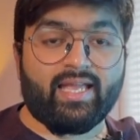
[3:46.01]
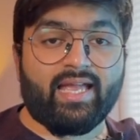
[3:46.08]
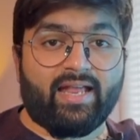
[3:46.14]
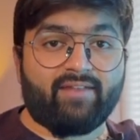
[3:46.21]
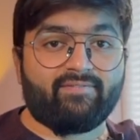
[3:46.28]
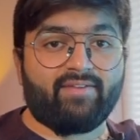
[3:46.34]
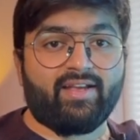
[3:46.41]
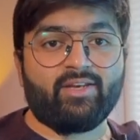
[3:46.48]

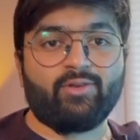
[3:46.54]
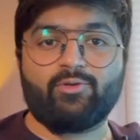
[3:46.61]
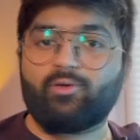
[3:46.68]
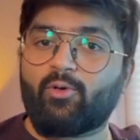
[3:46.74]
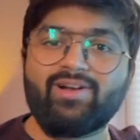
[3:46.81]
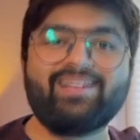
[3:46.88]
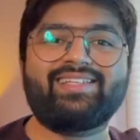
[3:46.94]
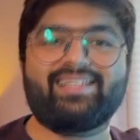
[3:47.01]
And when you
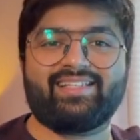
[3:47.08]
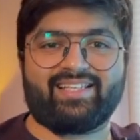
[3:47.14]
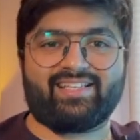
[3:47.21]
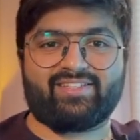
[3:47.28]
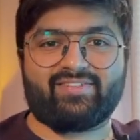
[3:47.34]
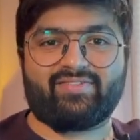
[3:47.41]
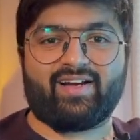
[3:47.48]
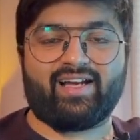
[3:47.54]
don't see
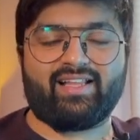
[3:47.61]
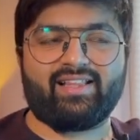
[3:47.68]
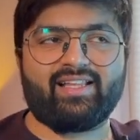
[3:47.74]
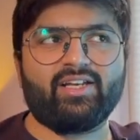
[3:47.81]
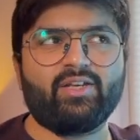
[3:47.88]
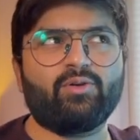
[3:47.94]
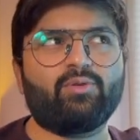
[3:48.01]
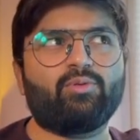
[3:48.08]
this file,
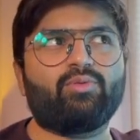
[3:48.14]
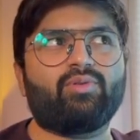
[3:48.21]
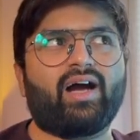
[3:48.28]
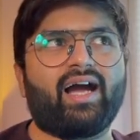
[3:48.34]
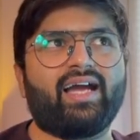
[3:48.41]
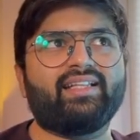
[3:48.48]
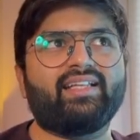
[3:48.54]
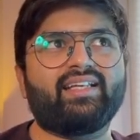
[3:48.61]
then you
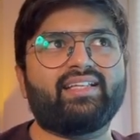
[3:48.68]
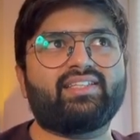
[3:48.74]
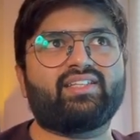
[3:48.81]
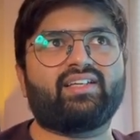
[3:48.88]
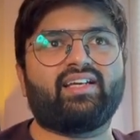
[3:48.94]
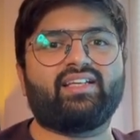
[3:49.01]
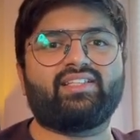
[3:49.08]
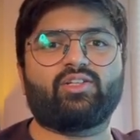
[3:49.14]
either it's a
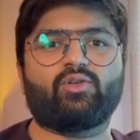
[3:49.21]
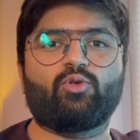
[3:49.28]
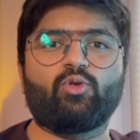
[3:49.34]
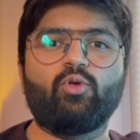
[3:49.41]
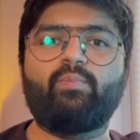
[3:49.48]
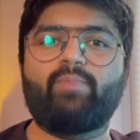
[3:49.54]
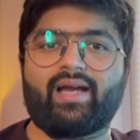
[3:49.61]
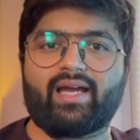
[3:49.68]
it's a
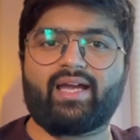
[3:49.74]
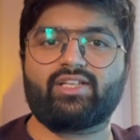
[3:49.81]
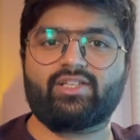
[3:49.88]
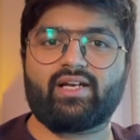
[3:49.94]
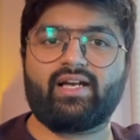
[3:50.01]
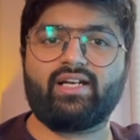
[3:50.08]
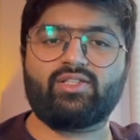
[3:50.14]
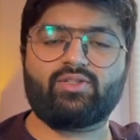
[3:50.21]
group package, right?